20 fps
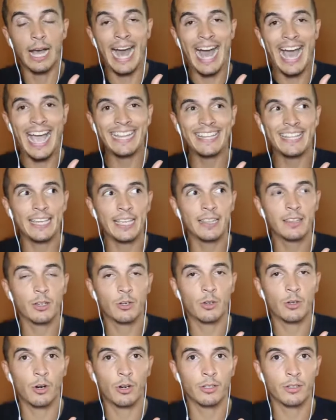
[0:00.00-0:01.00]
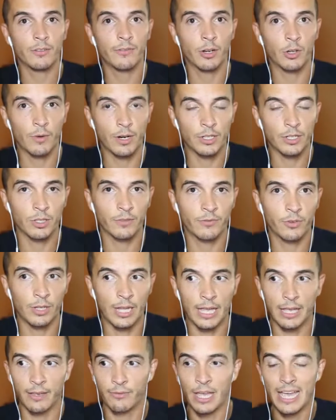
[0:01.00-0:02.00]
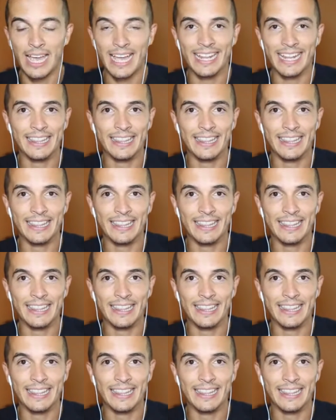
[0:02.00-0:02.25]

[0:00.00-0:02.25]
hiding in the corner for the rest of your life,